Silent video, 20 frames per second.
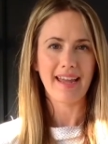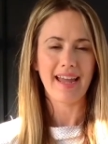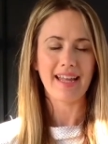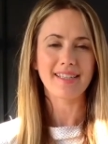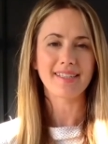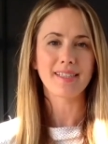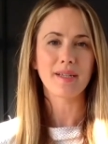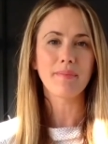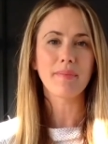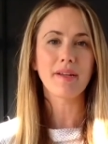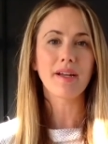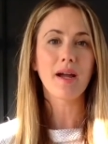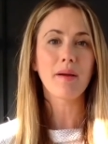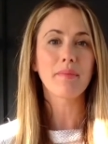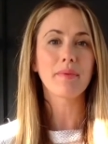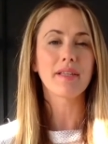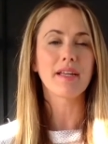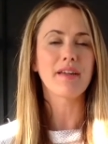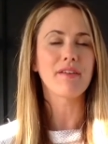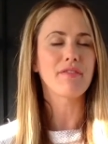And something
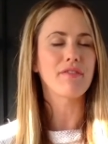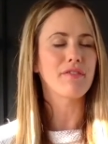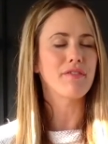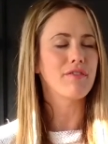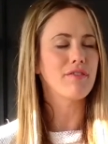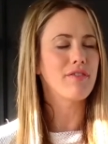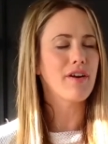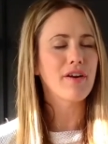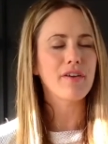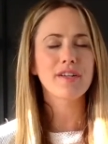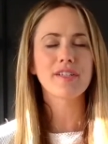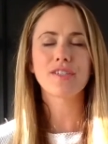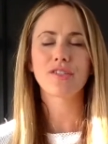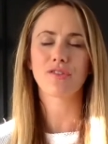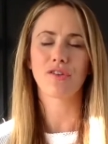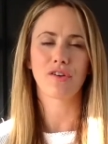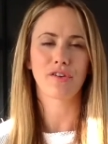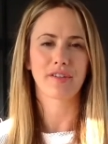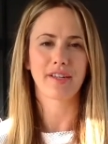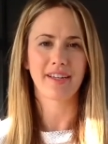I believe very
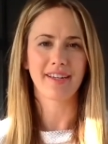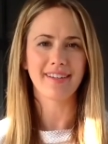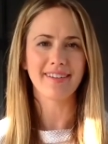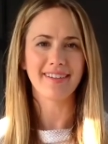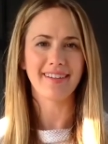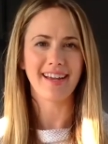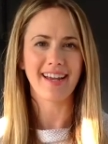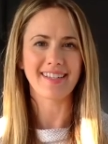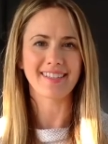strongly